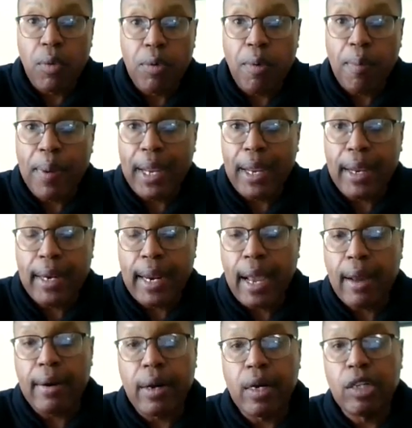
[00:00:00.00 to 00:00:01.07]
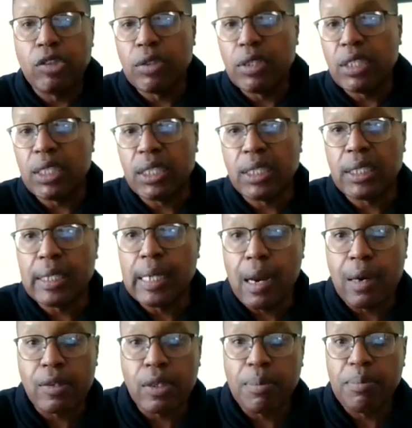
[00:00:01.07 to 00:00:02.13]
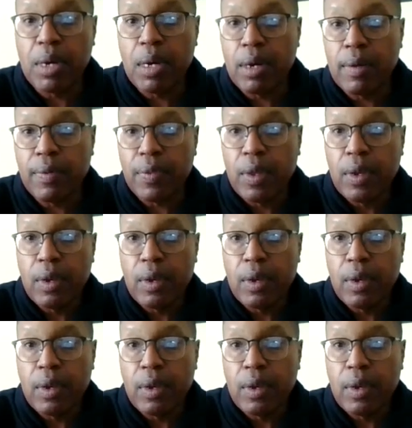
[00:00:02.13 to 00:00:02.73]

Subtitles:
we were paying out $160 a month